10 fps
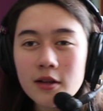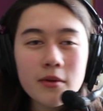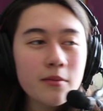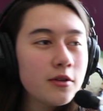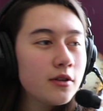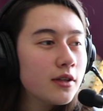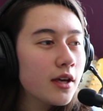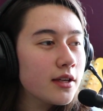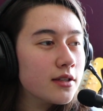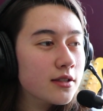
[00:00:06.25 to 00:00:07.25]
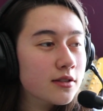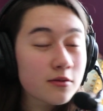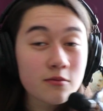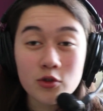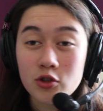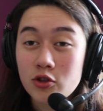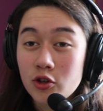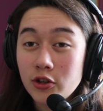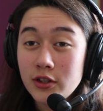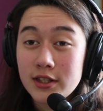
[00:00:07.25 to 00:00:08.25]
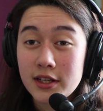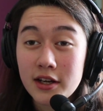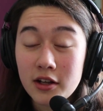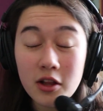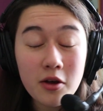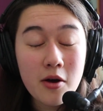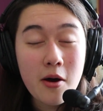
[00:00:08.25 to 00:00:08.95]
maybe you guys couldn't tell,